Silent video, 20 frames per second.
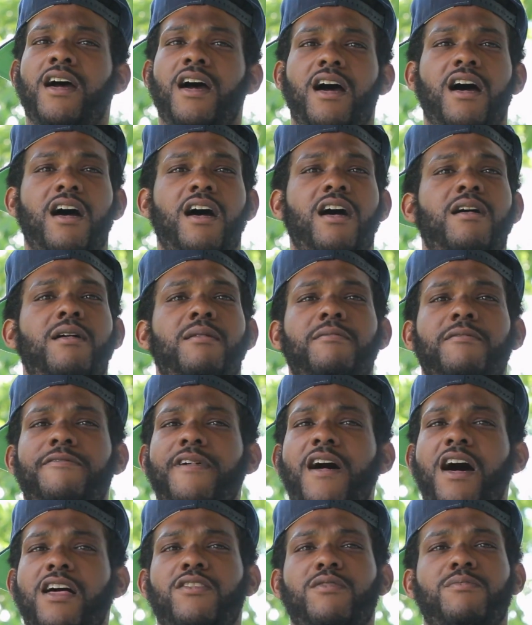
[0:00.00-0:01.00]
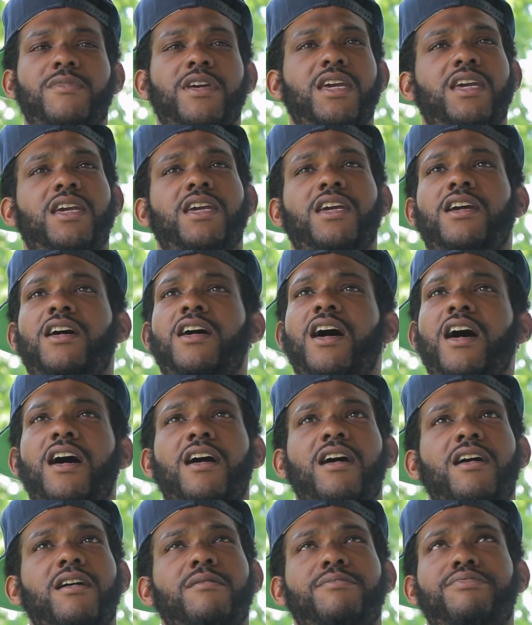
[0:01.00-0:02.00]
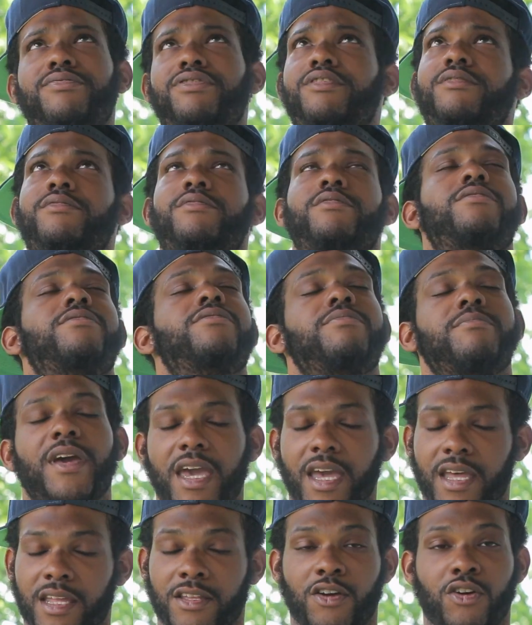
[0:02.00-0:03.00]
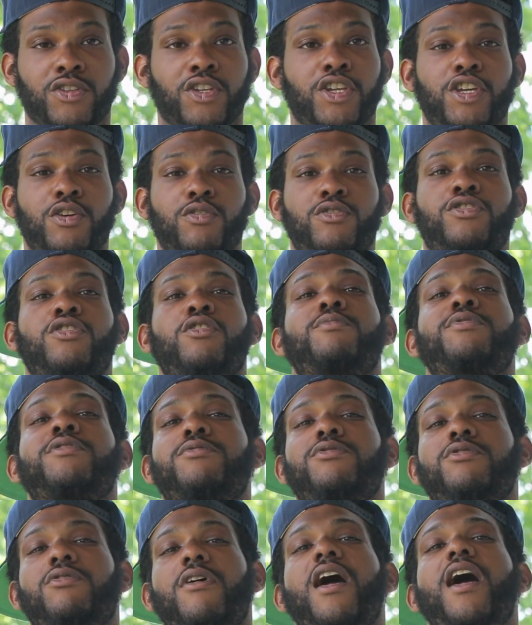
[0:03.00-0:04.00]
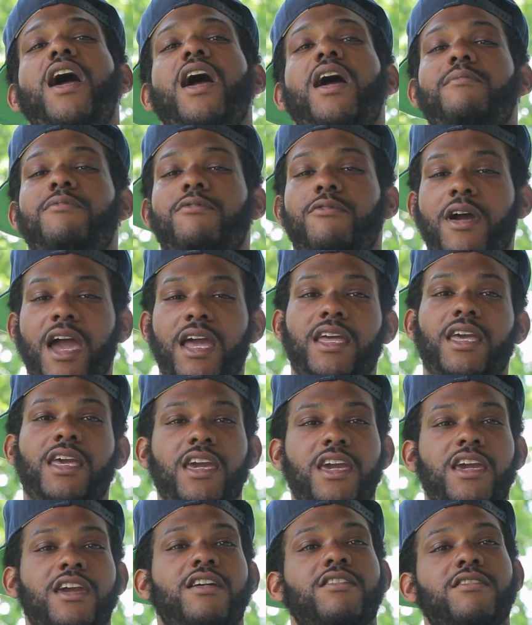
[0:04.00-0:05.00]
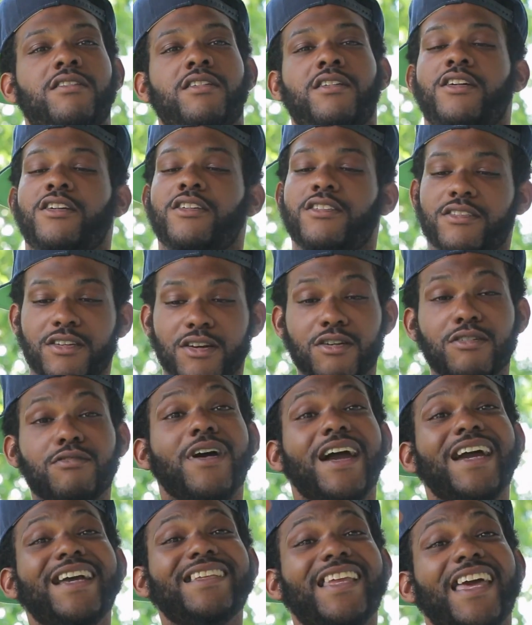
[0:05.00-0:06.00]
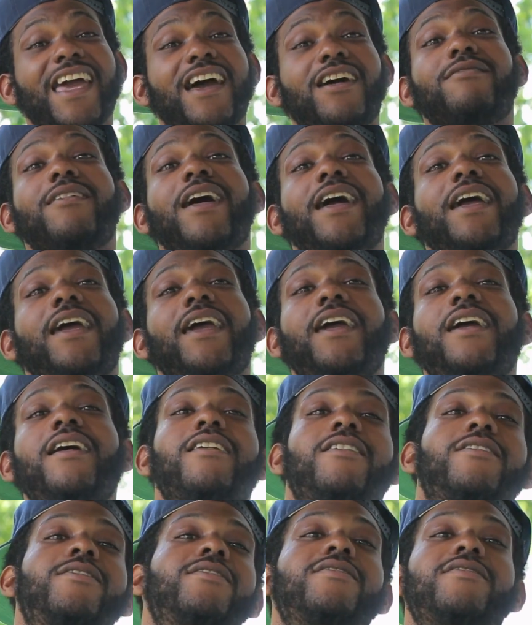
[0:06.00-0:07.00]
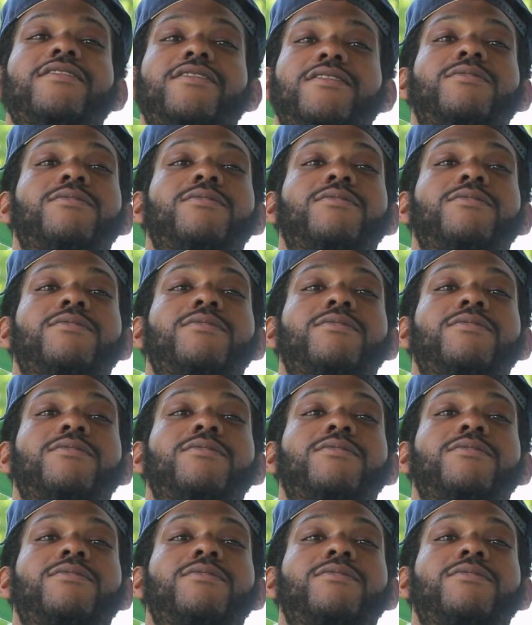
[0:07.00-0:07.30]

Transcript: Um, follow me, uh, man, on the YouTube. Subscribe right here. Go right down right here. You can just